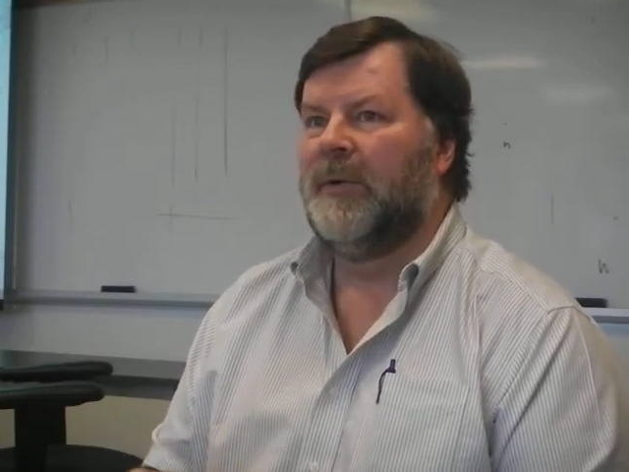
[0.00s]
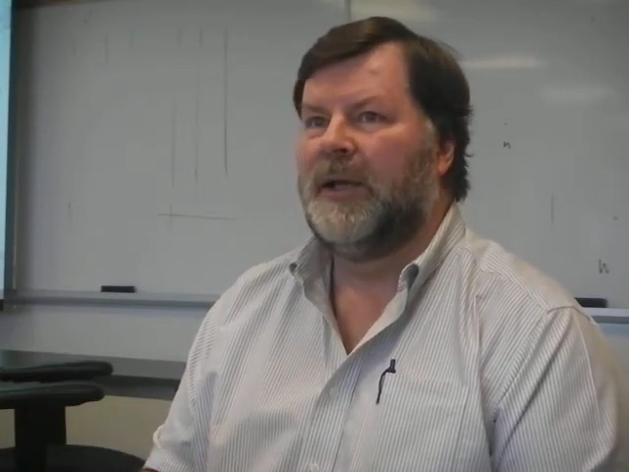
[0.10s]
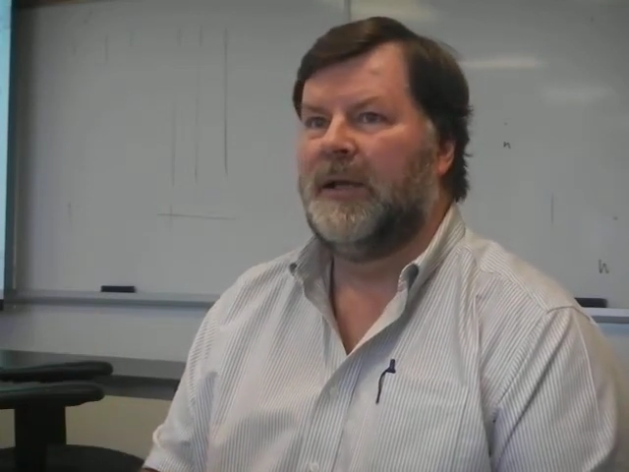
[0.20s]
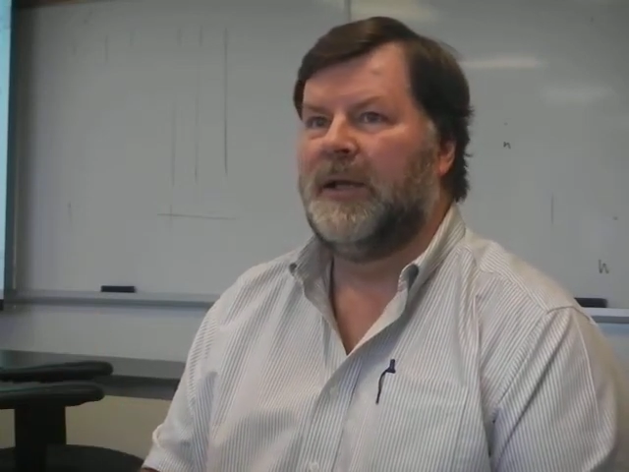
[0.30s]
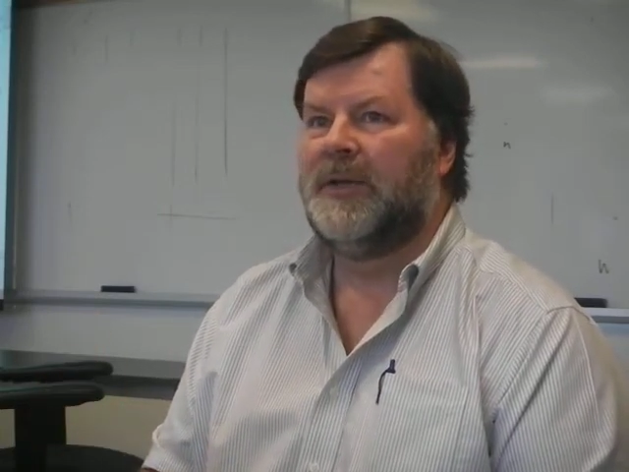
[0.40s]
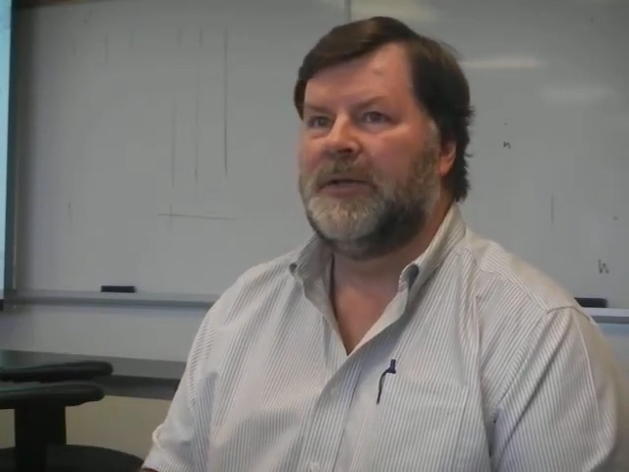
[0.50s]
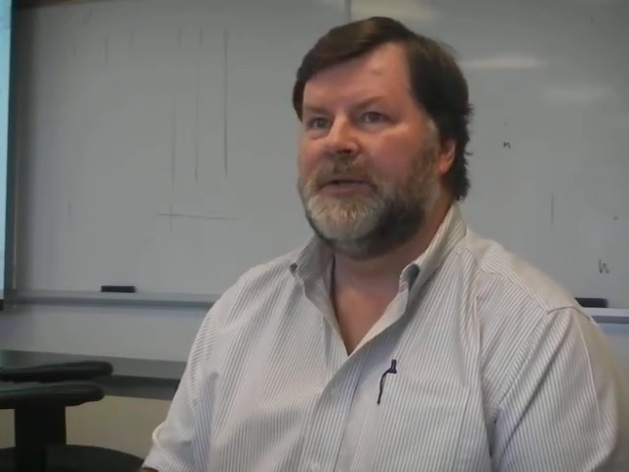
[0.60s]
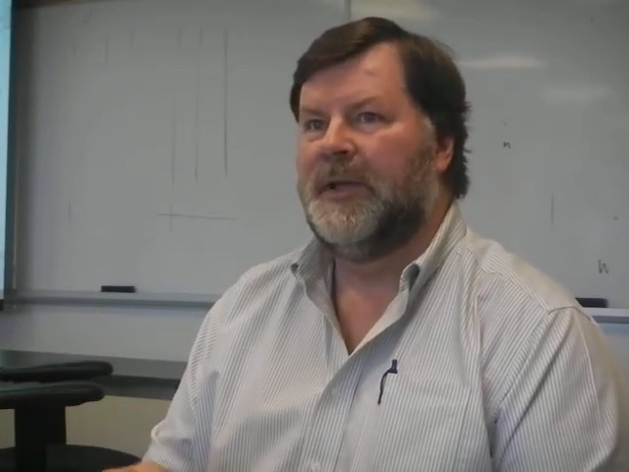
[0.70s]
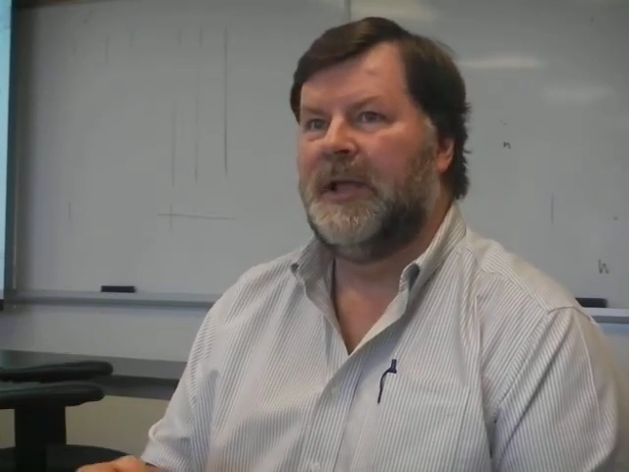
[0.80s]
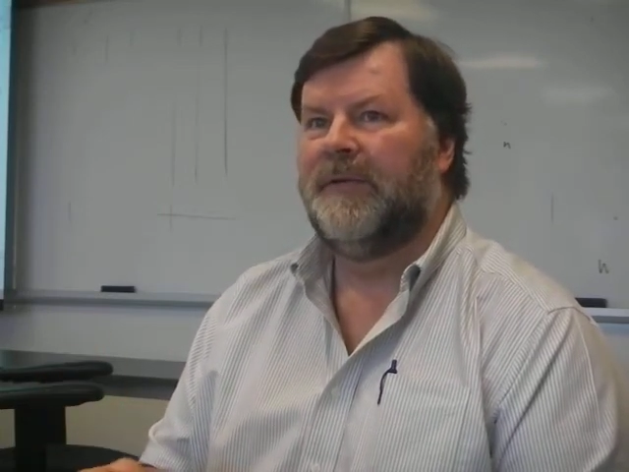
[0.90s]

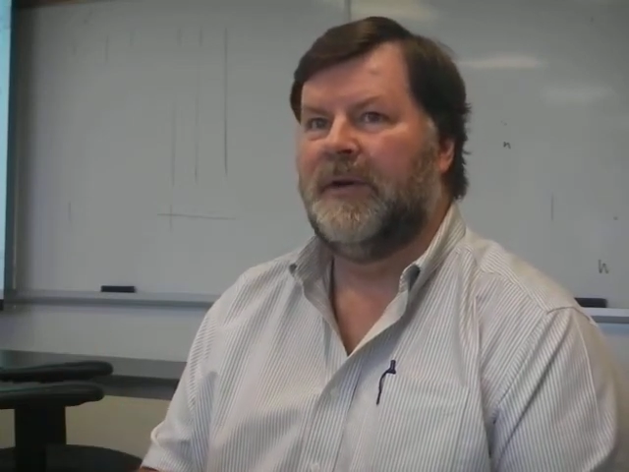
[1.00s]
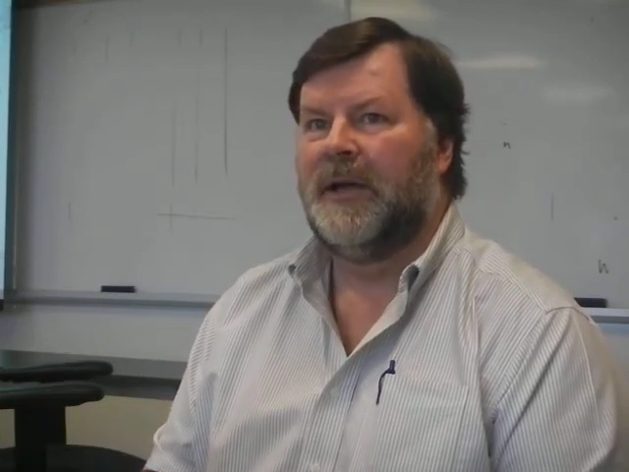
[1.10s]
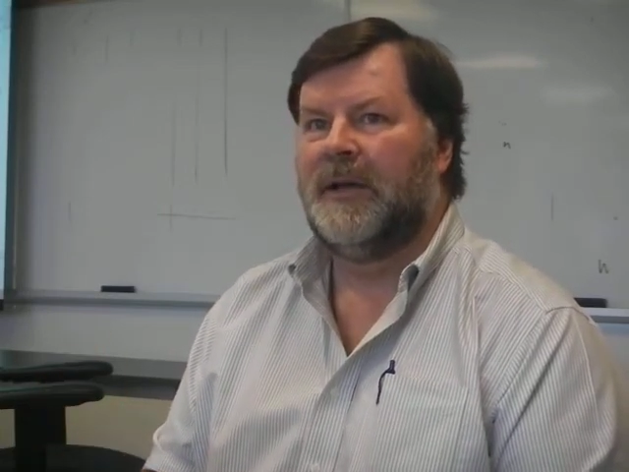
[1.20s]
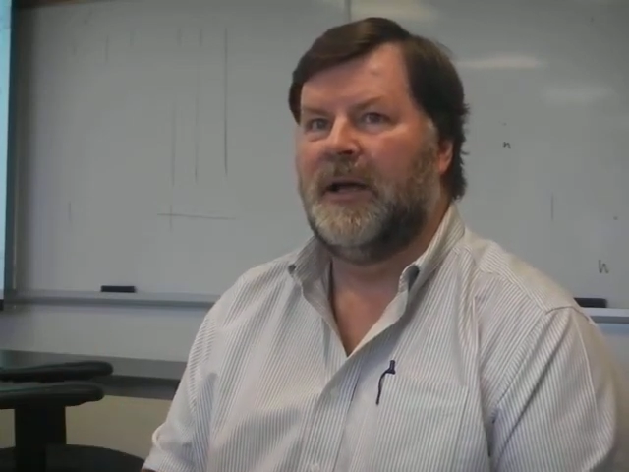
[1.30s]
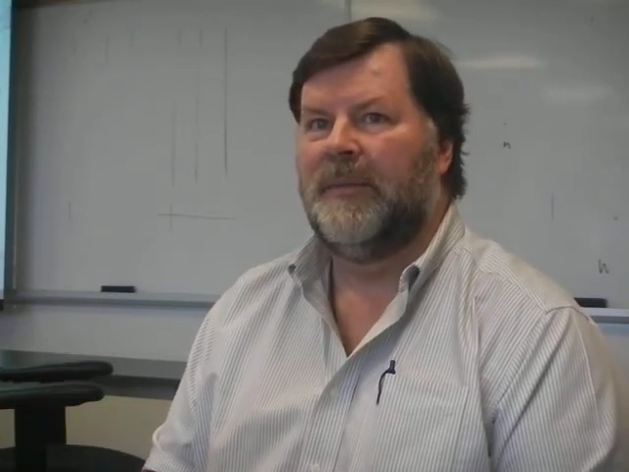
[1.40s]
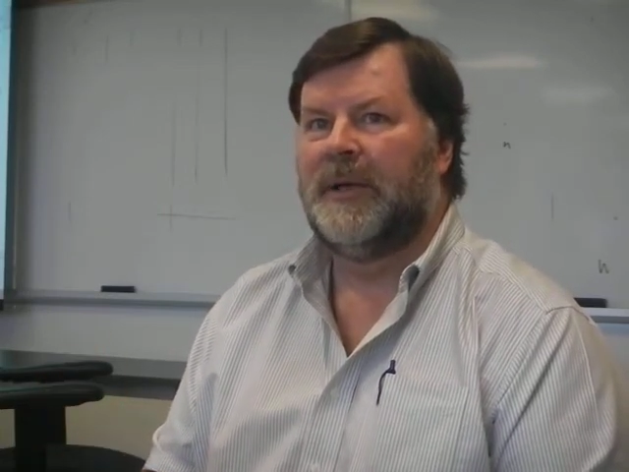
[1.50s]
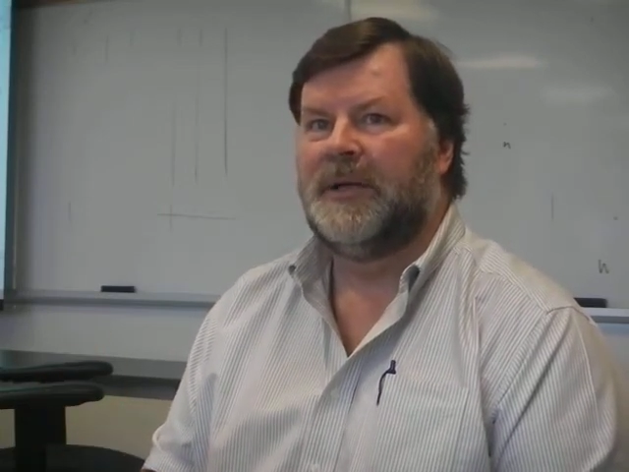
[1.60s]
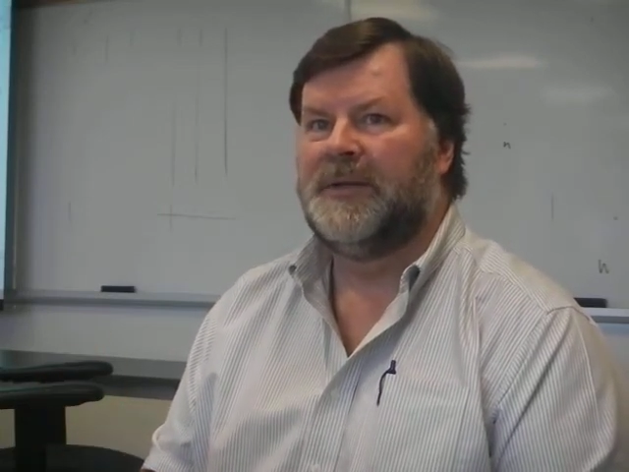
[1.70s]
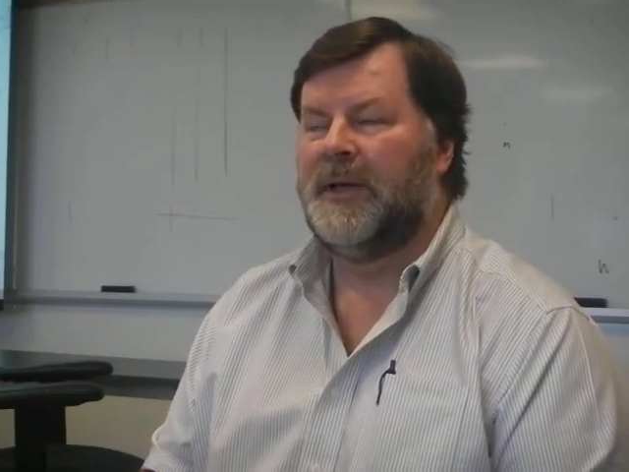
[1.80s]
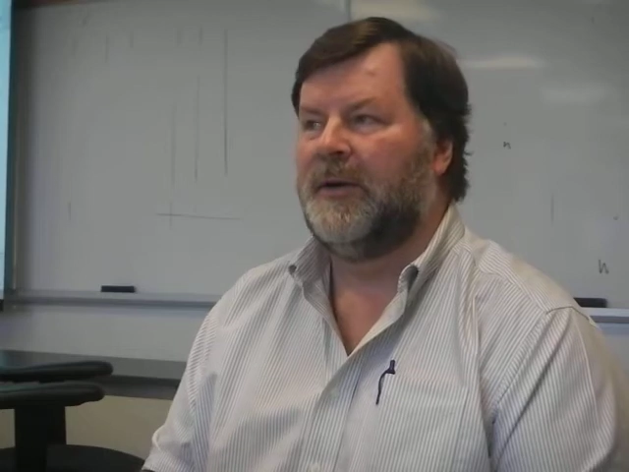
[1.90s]
regulations, E for economic,
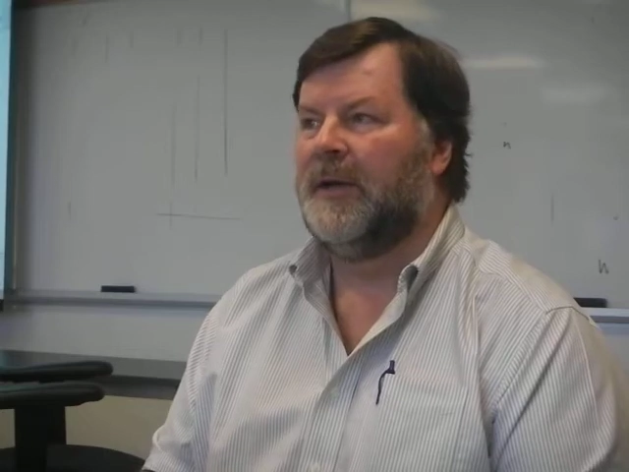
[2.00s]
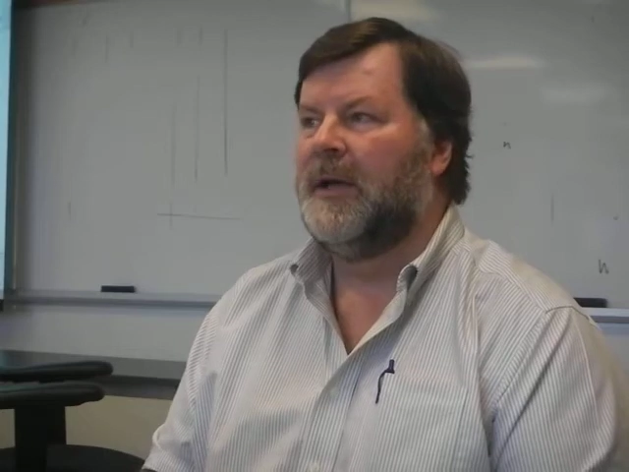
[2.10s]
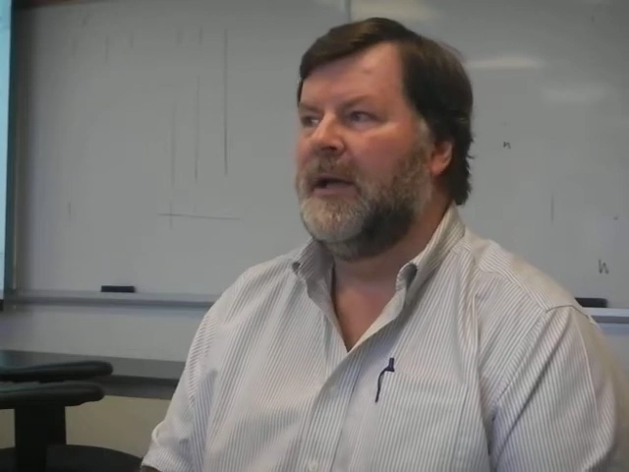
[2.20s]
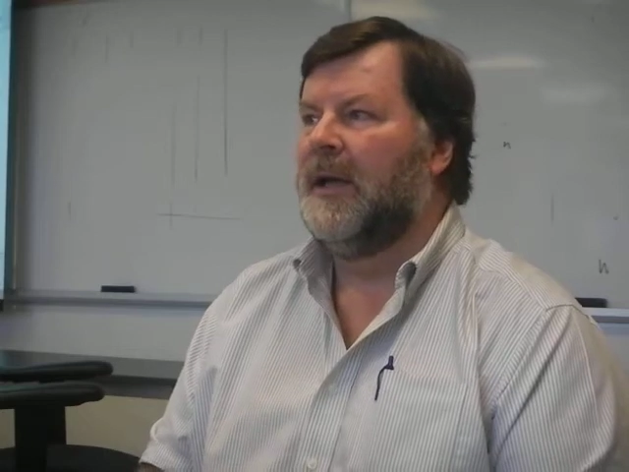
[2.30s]
etc.